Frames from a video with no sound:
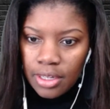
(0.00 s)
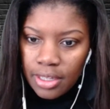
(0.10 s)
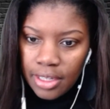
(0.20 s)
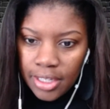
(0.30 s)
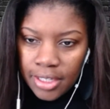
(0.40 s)

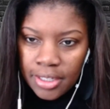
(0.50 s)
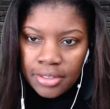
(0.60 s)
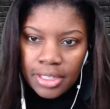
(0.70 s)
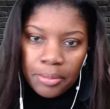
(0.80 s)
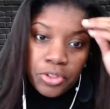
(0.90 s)

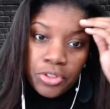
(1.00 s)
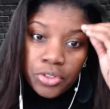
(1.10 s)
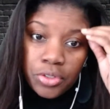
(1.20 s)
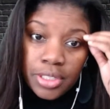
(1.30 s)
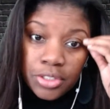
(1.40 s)
And I
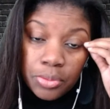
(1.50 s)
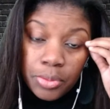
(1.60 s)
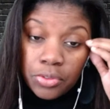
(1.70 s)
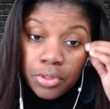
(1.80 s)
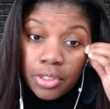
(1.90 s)
appreciate you guys so
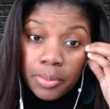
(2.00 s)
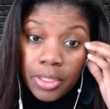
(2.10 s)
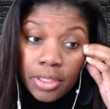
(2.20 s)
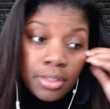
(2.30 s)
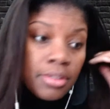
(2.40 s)
much for
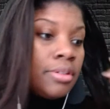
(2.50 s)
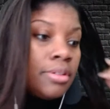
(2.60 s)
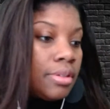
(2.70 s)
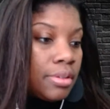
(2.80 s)
coming in.